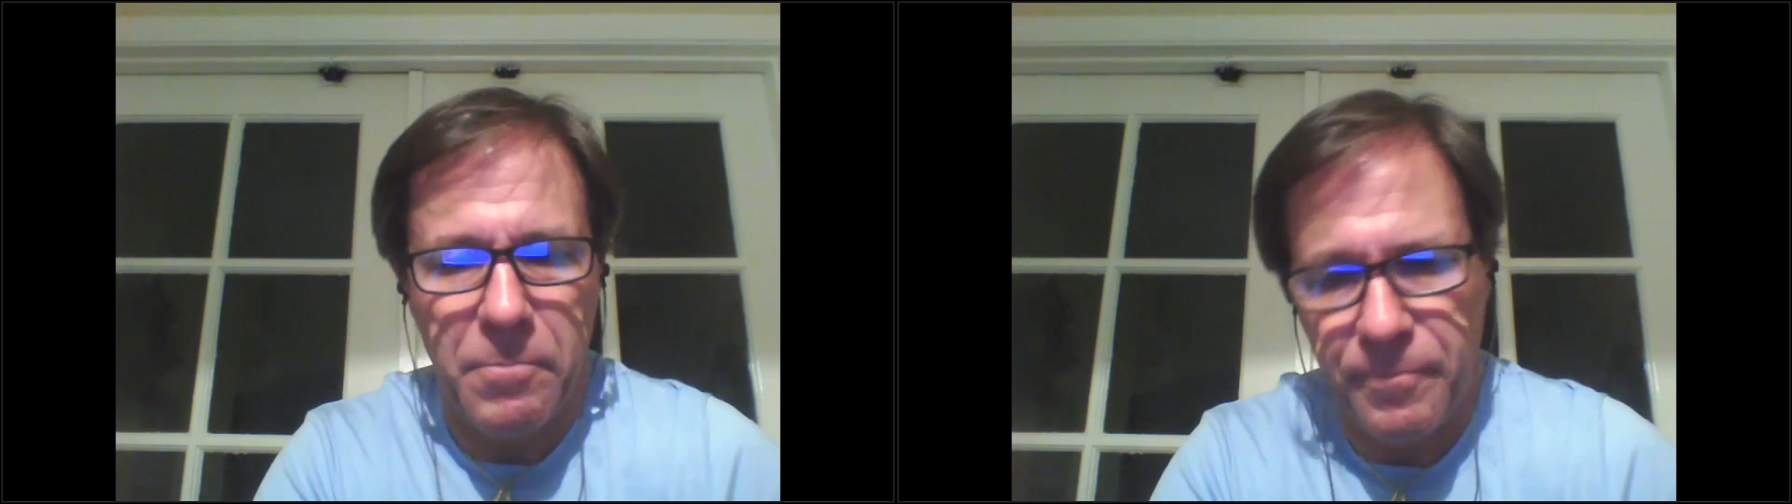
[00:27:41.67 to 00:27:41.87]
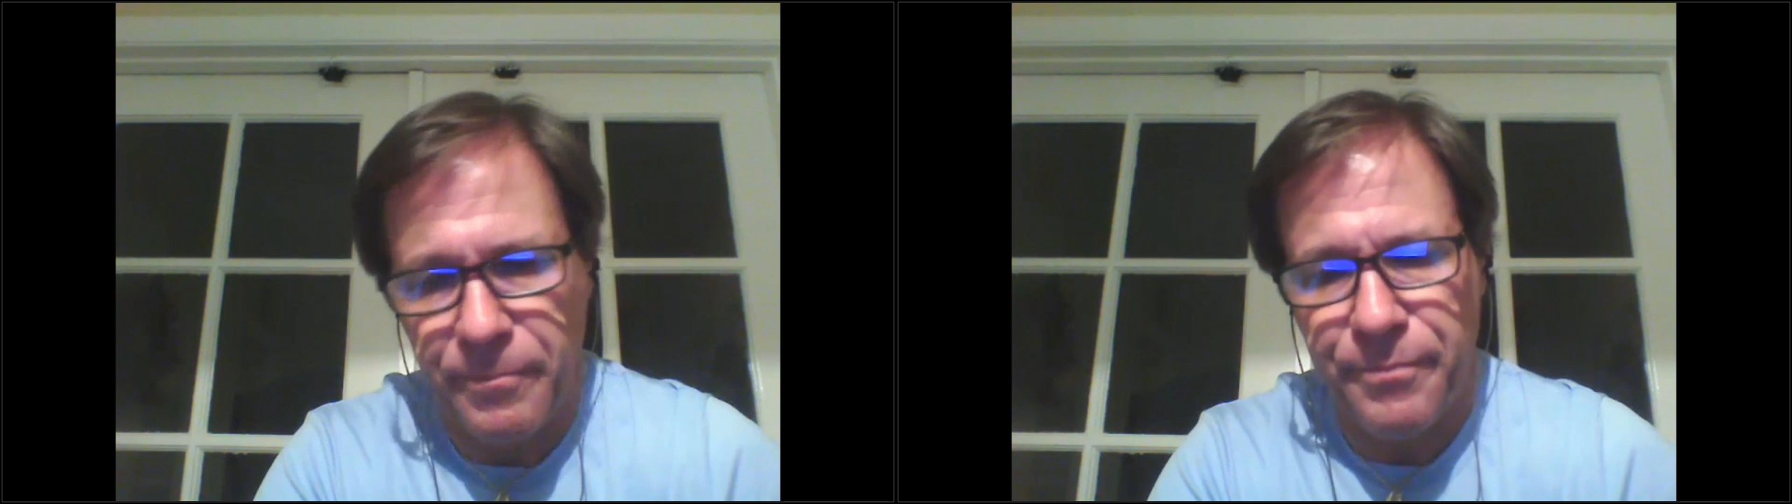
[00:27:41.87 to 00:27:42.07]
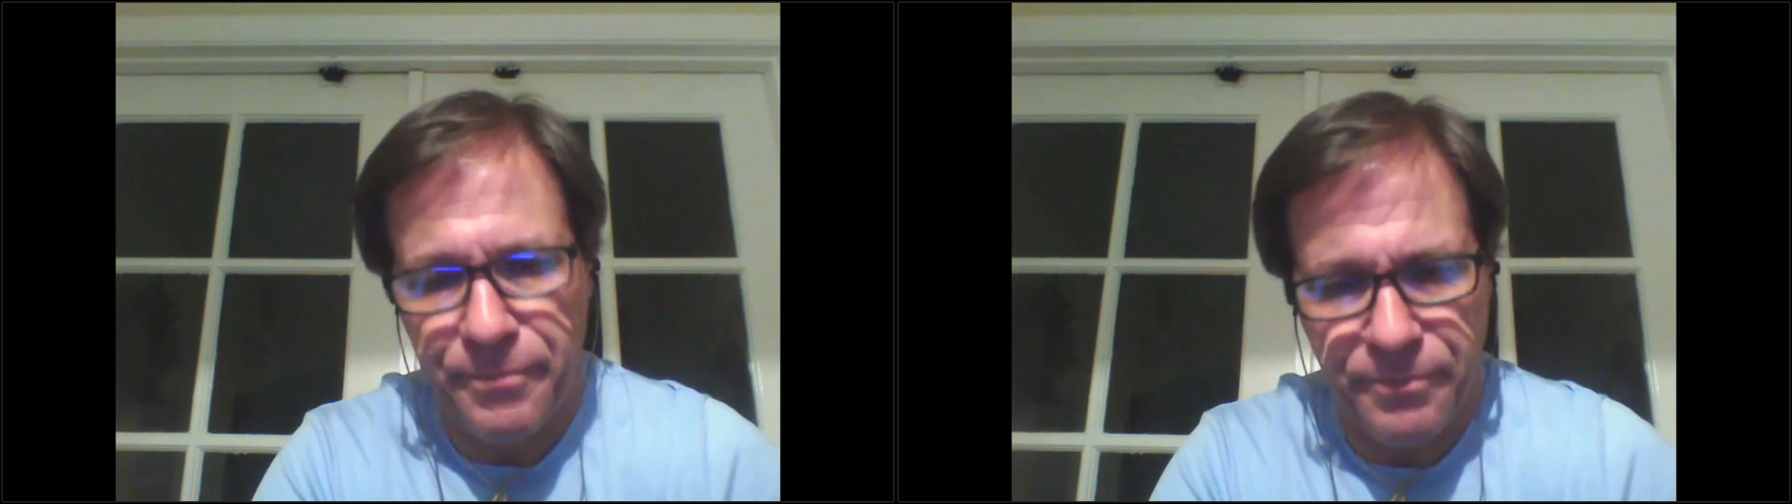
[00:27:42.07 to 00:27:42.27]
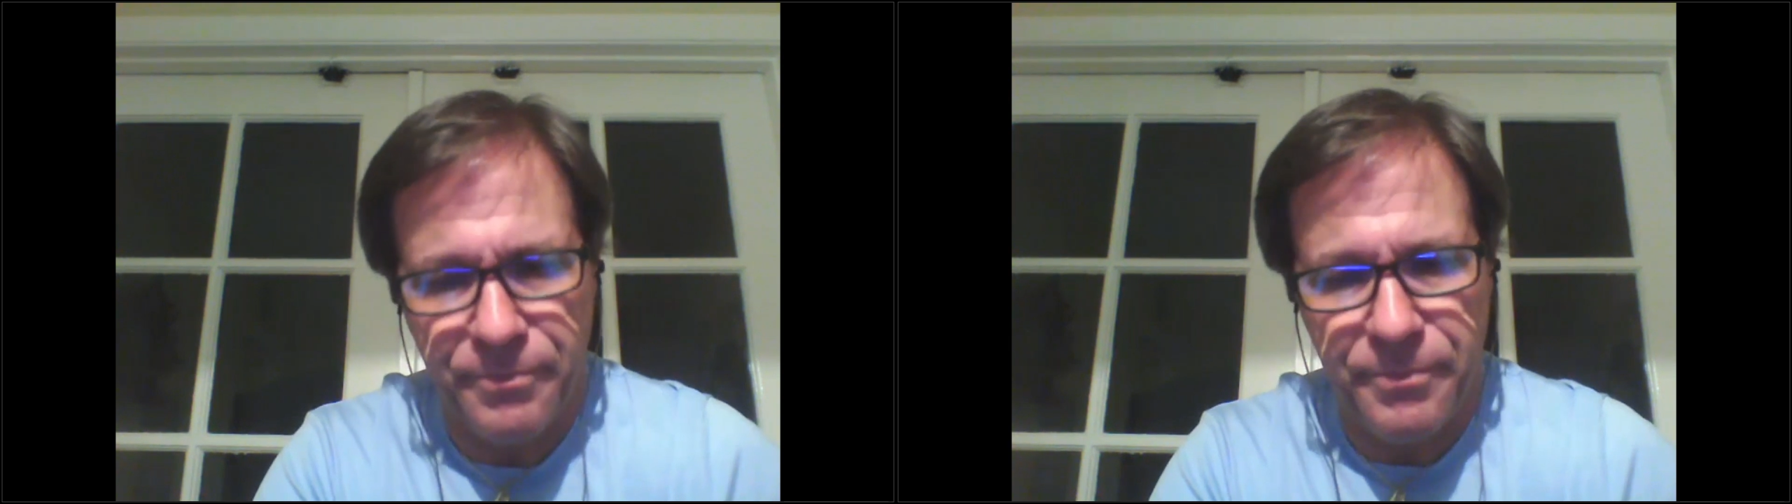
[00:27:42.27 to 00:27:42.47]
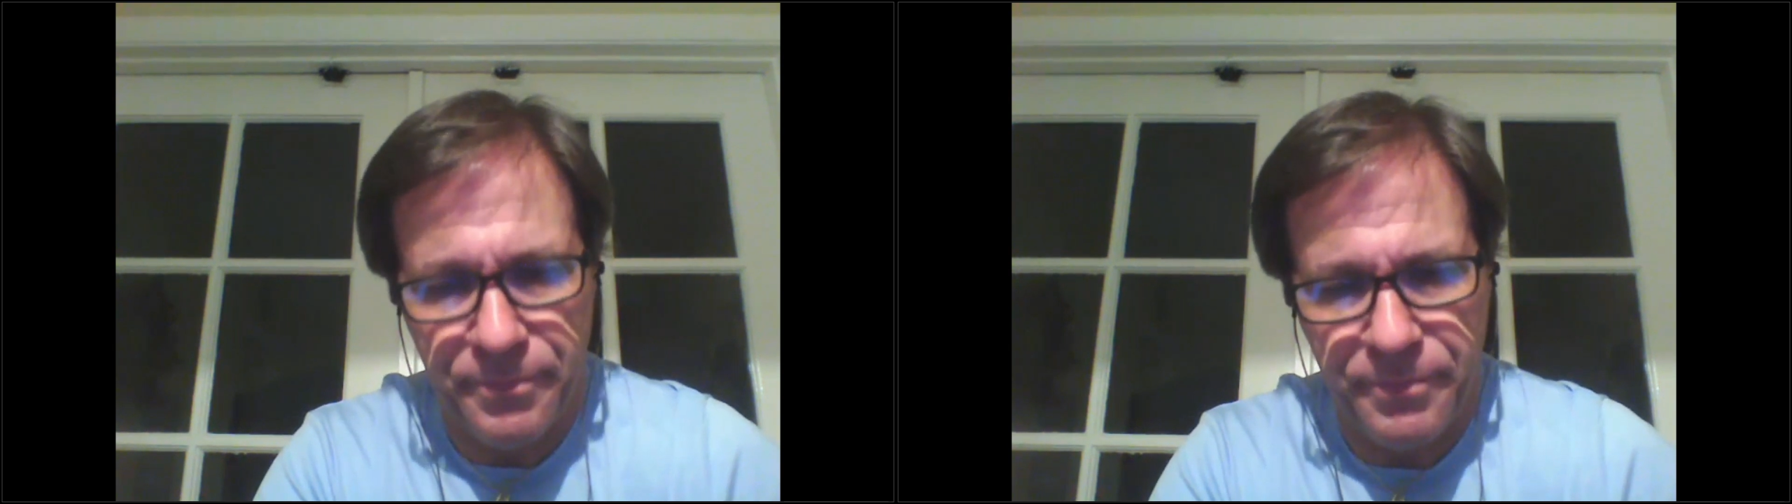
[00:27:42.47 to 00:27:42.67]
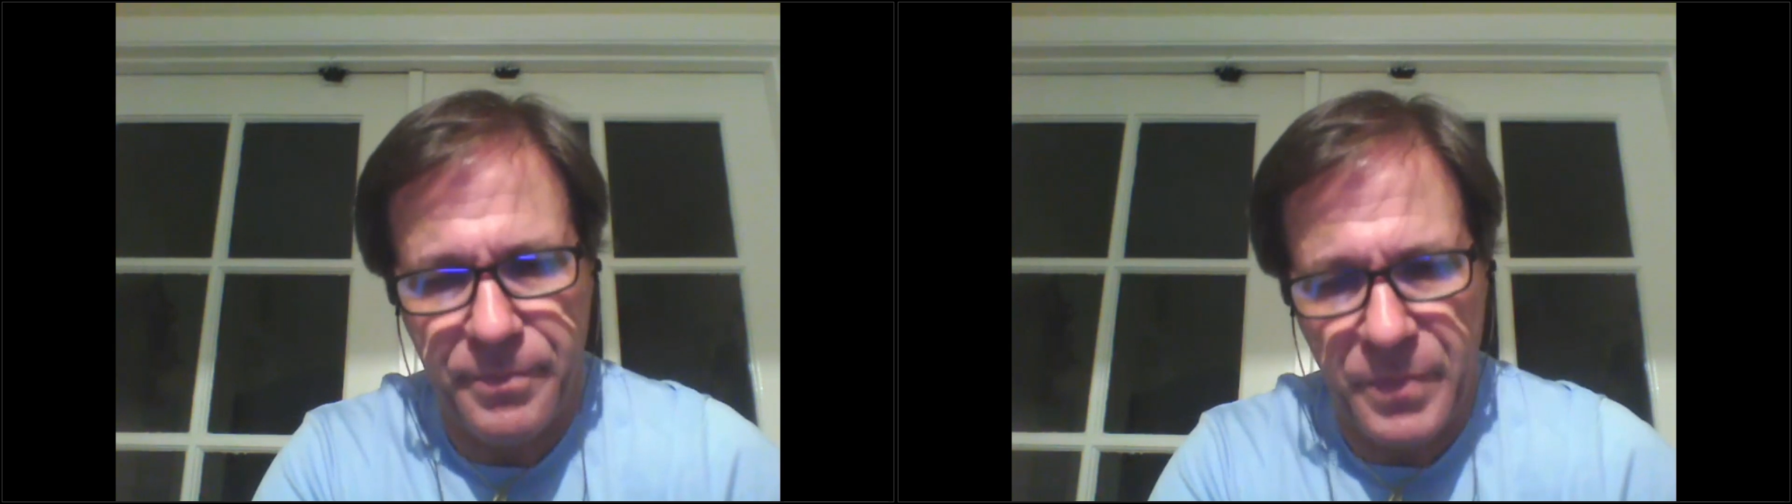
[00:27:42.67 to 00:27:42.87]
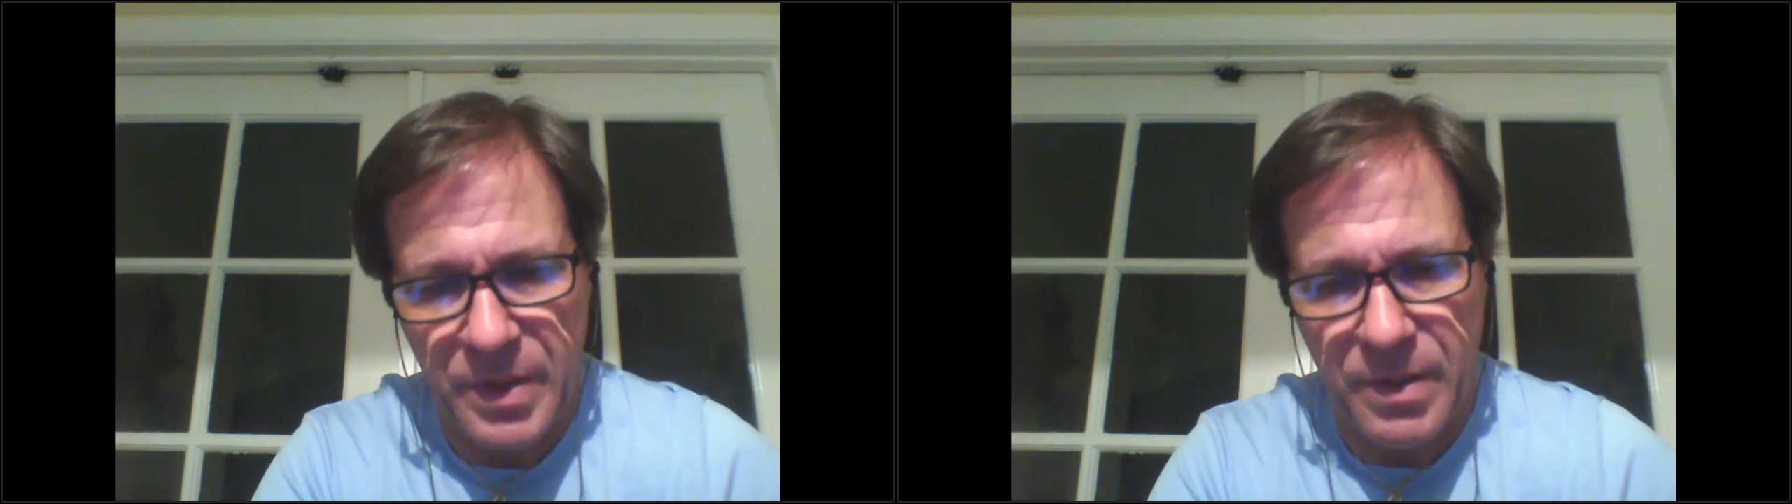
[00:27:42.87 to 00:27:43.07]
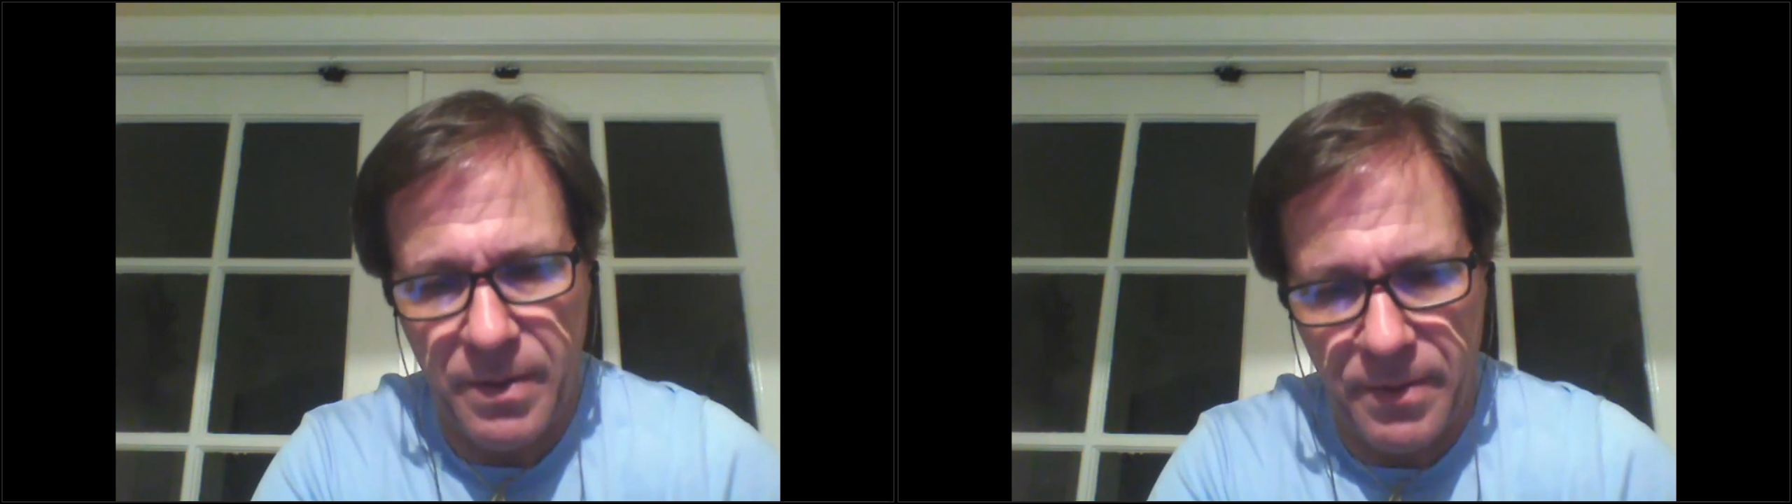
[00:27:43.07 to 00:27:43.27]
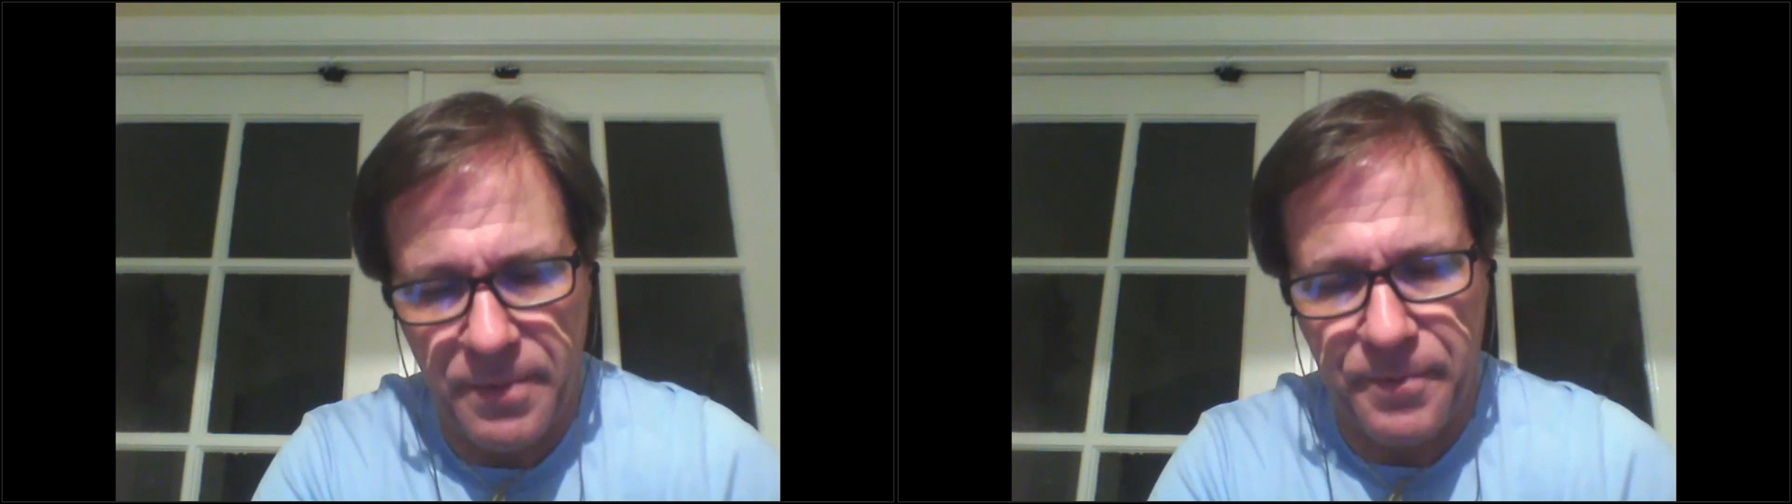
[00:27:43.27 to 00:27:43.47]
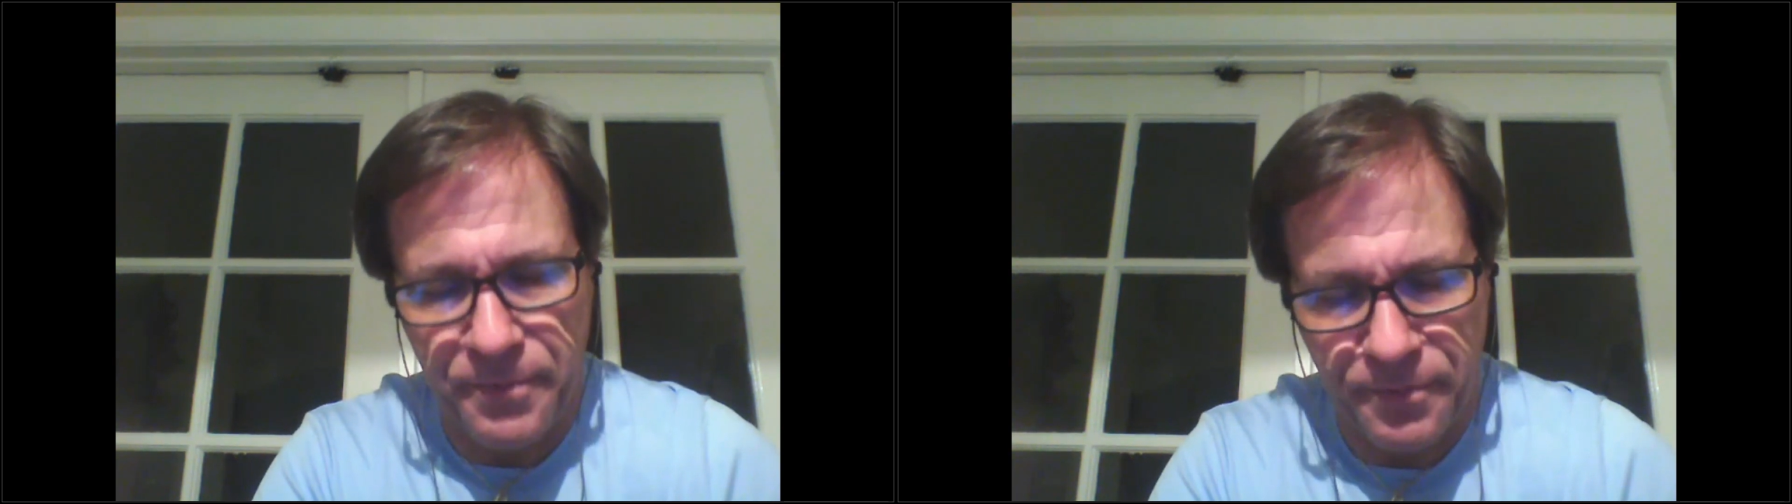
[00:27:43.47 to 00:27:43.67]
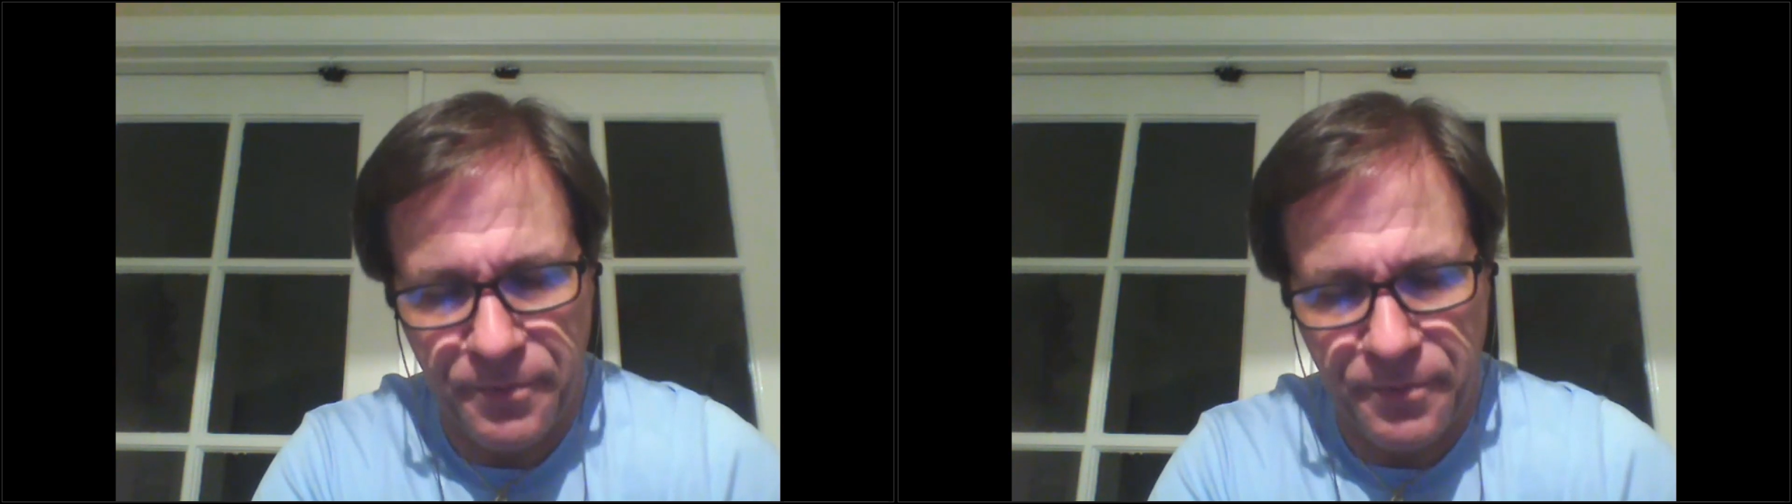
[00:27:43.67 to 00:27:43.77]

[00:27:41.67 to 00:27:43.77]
can you speak to that?